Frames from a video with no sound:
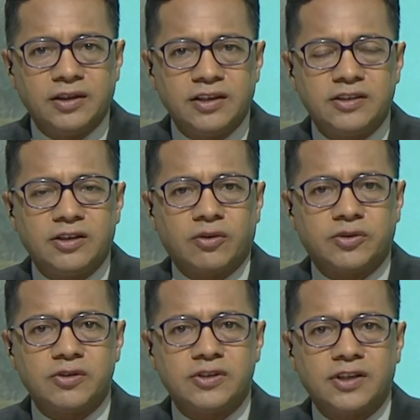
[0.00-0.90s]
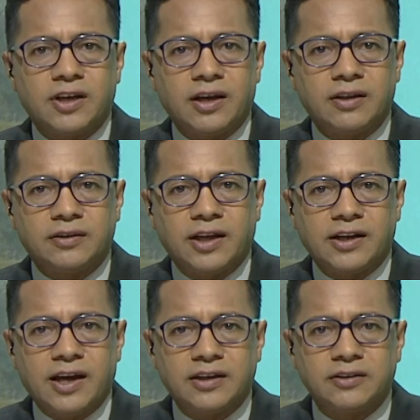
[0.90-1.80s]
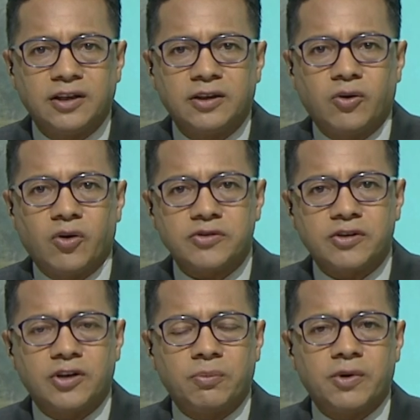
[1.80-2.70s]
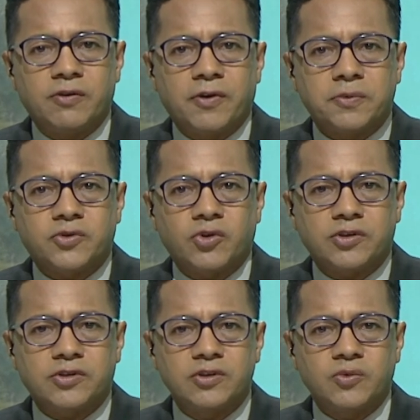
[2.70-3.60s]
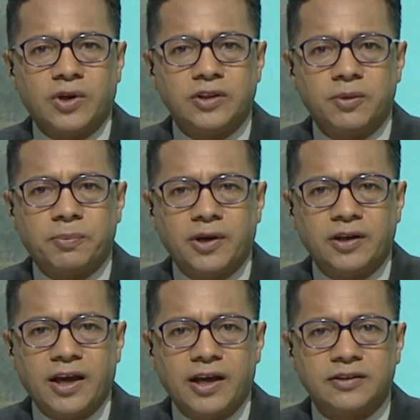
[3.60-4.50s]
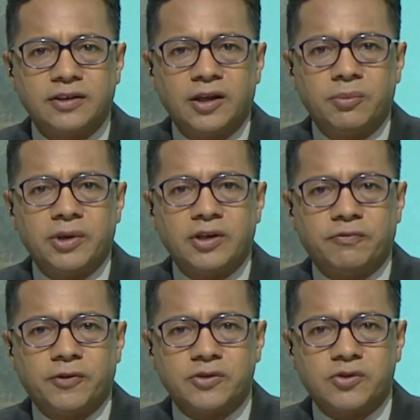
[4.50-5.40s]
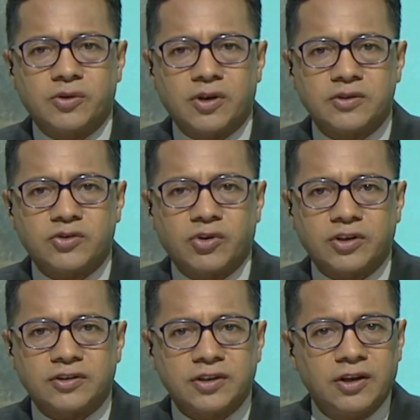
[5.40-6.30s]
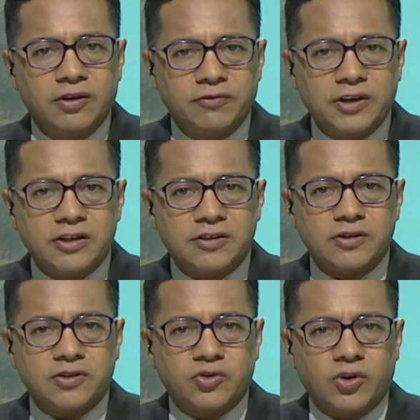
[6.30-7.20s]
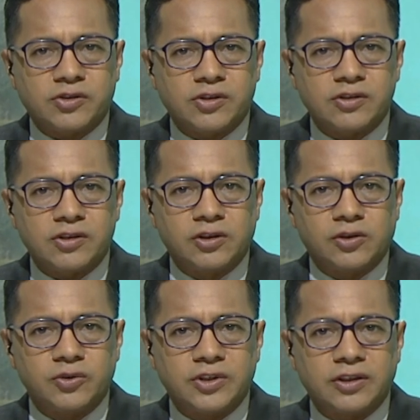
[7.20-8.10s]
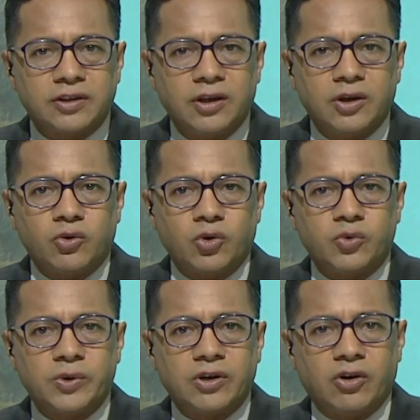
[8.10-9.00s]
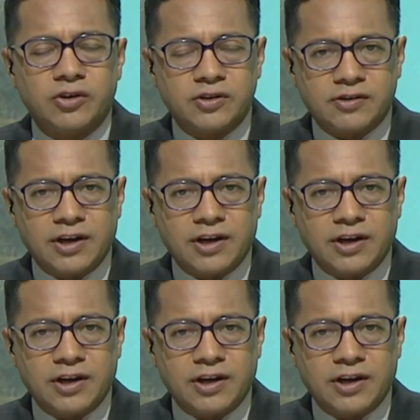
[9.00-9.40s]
Indian authority that had caused a number of obstructions, while Nepal had made efforts to construct various structures, including roadway on its